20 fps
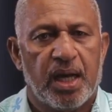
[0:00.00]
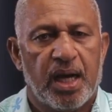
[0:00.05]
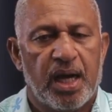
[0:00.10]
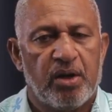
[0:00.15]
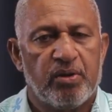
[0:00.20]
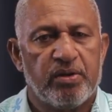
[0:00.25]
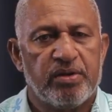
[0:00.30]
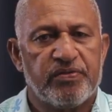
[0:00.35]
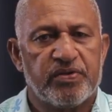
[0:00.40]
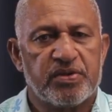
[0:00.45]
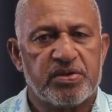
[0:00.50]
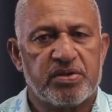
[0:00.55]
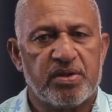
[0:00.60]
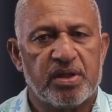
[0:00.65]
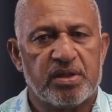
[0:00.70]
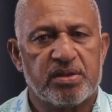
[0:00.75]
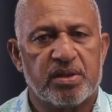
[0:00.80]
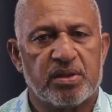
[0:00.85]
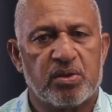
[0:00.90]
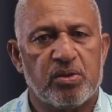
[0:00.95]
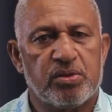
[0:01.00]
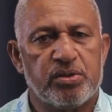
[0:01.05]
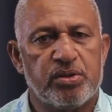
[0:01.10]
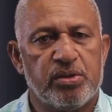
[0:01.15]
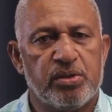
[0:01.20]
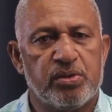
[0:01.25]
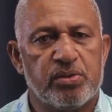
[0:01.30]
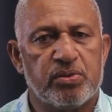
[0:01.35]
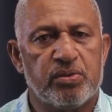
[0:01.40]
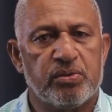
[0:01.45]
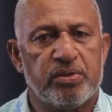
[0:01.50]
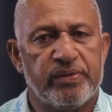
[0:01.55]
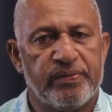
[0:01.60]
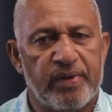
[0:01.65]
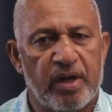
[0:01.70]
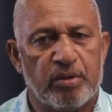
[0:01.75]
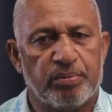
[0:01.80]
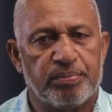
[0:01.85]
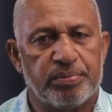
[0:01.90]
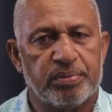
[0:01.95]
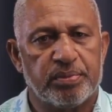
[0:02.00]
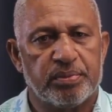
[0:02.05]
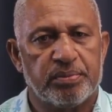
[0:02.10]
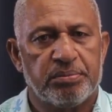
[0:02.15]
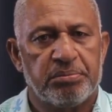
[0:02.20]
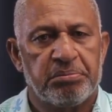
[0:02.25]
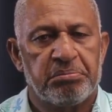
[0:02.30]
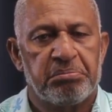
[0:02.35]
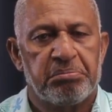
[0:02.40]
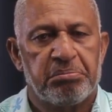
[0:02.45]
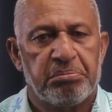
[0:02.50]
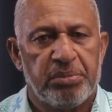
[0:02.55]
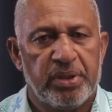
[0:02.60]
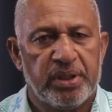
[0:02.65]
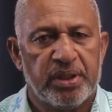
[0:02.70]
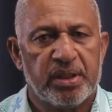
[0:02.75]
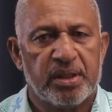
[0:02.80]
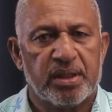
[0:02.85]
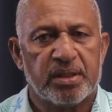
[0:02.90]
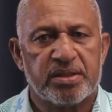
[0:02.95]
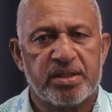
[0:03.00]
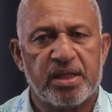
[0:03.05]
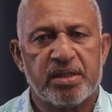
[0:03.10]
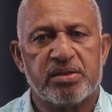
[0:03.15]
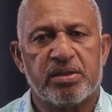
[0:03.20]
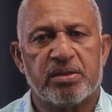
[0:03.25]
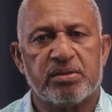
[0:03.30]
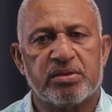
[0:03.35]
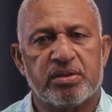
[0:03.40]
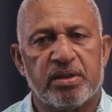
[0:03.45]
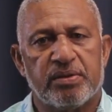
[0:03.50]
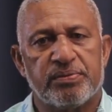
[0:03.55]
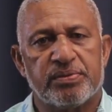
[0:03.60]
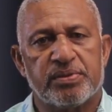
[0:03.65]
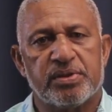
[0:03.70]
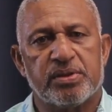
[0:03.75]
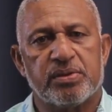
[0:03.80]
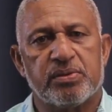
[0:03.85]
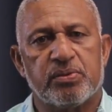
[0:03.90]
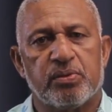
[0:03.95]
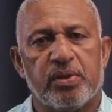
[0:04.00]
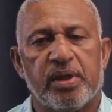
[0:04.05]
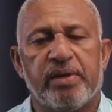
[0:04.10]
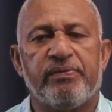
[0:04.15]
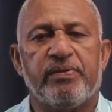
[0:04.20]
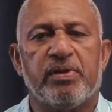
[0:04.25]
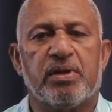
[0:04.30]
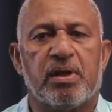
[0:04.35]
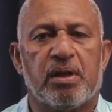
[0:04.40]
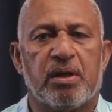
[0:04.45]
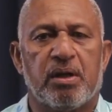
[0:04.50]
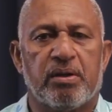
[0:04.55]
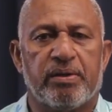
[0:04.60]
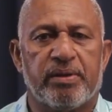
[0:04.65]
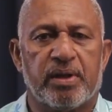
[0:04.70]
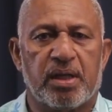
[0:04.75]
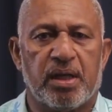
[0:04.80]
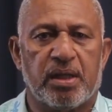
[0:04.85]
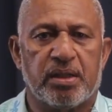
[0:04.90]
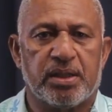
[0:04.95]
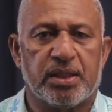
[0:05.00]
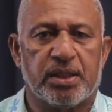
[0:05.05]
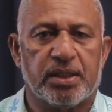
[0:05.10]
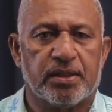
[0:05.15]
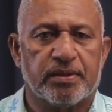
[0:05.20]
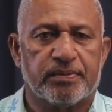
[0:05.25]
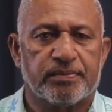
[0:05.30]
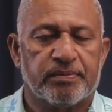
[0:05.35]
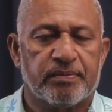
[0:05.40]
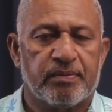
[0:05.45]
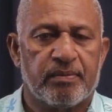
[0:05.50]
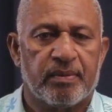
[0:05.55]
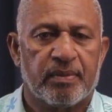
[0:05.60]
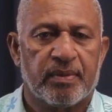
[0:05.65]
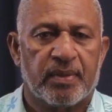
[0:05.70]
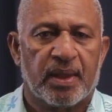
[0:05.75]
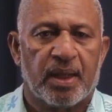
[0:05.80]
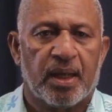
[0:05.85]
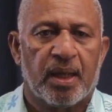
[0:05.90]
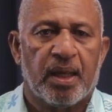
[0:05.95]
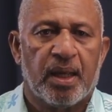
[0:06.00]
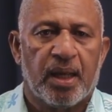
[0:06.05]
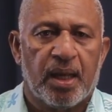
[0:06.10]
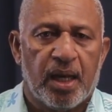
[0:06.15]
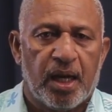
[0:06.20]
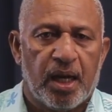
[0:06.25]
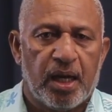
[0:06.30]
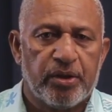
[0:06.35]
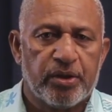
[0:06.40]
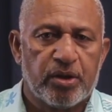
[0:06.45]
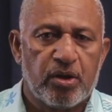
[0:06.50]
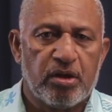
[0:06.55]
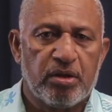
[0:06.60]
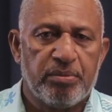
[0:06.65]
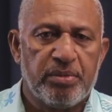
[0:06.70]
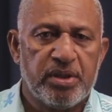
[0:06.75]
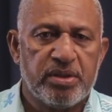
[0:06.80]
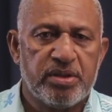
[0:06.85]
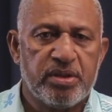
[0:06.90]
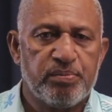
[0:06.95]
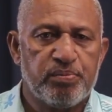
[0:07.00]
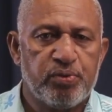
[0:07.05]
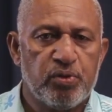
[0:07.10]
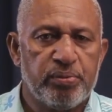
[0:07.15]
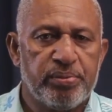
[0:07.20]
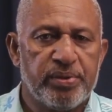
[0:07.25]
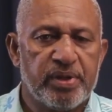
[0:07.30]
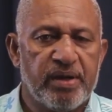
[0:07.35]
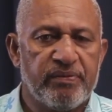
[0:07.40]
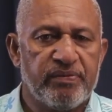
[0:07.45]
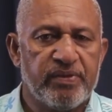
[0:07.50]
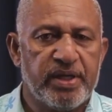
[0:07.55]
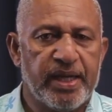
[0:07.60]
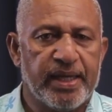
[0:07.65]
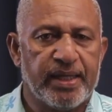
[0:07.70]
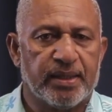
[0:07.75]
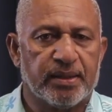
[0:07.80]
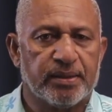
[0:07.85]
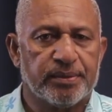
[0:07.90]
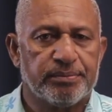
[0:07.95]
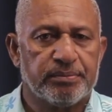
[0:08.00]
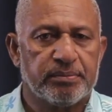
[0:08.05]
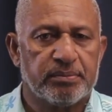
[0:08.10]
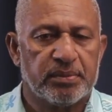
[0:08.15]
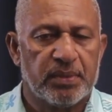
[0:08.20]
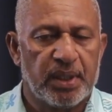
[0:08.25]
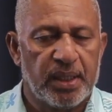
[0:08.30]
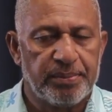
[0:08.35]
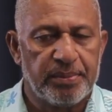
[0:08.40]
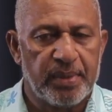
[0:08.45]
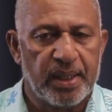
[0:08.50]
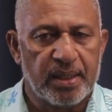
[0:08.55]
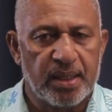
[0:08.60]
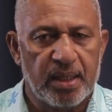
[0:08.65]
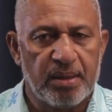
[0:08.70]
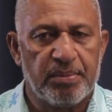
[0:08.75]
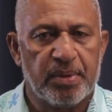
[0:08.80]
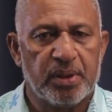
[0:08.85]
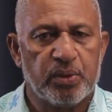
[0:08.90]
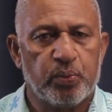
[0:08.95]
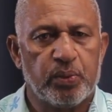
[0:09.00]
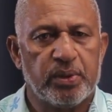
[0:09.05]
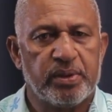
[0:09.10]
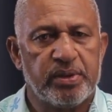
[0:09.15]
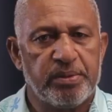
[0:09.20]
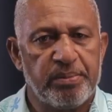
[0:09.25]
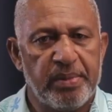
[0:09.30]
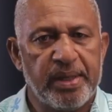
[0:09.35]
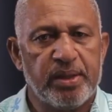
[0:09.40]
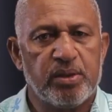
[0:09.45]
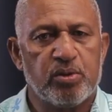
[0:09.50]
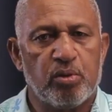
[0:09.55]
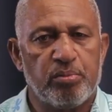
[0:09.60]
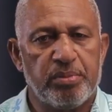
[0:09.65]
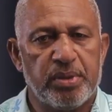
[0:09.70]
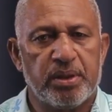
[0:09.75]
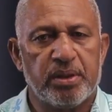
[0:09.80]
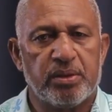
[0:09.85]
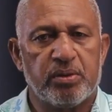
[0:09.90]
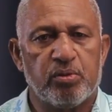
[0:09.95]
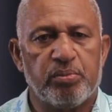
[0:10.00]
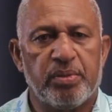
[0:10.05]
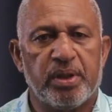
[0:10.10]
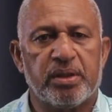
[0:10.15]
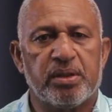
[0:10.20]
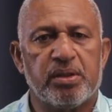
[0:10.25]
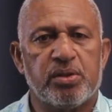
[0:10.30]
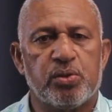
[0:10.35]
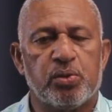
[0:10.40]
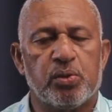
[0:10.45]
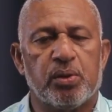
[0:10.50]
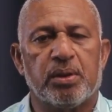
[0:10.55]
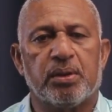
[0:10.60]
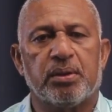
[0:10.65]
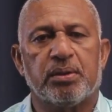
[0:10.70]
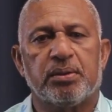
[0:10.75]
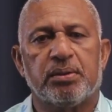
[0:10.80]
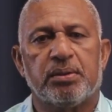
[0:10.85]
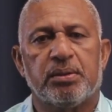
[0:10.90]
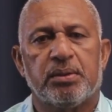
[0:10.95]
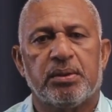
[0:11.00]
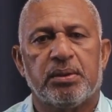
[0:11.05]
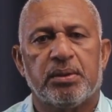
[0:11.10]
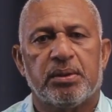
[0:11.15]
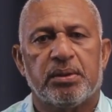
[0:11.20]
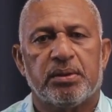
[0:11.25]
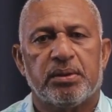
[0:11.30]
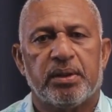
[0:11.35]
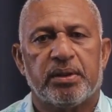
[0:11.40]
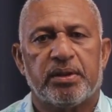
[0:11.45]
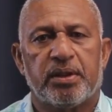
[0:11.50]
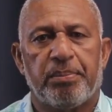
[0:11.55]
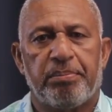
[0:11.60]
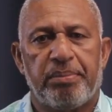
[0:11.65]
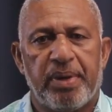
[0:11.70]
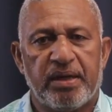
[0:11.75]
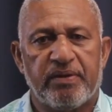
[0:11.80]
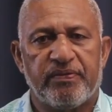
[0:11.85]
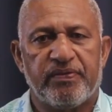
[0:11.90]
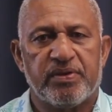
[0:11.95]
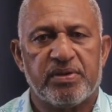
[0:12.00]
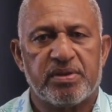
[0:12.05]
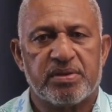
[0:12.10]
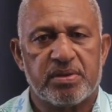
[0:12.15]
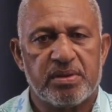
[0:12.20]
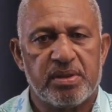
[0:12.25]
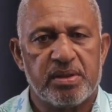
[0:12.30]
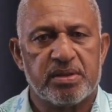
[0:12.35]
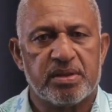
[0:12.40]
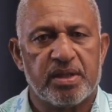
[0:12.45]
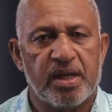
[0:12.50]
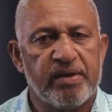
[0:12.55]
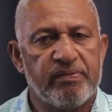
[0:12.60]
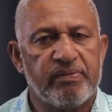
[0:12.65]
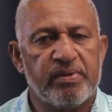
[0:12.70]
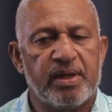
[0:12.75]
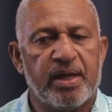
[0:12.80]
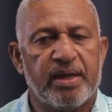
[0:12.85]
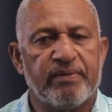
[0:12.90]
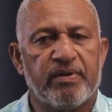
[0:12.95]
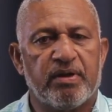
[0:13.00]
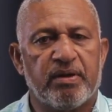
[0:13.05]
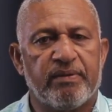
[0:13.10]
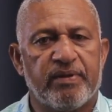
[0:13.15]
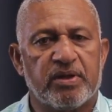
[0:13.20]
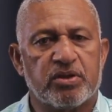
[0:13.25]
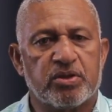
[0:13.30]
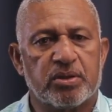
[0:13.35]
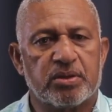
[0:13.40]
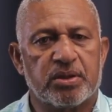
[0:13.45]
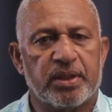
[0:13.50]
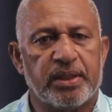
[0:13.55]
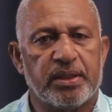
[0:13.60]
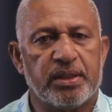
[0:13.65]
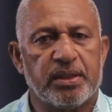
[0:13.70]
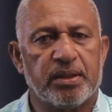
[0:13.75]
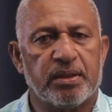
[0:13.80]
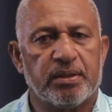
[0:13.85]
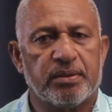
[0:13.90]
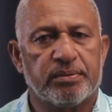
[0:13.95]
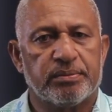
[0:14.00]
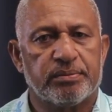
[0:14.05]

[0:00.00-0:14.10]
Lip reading: Our infrastructure continues to develop, bringing essential services to every corner of the country. Our economy is improving every day, and my government will remain committed to making sure that the benefits reach every level of our society.